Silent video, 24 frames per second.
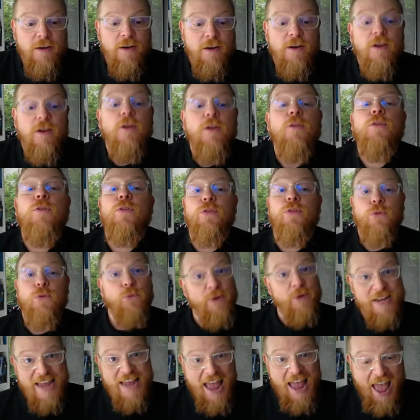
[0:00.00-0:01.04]

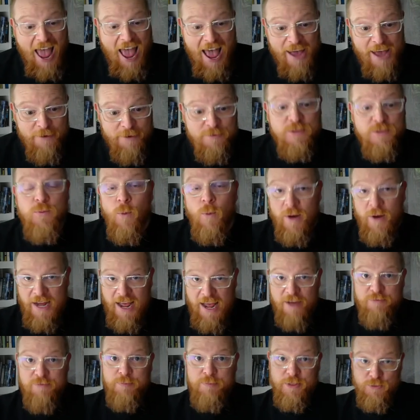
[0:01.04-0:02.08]
3/2,
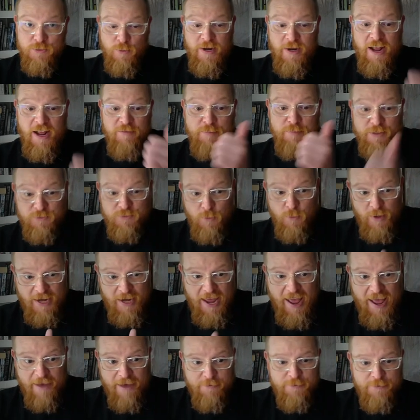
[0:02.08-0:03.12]
1/2 plus 1/2 plus
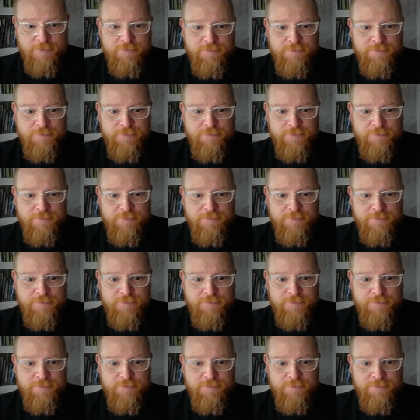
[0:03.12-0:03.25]
1/2.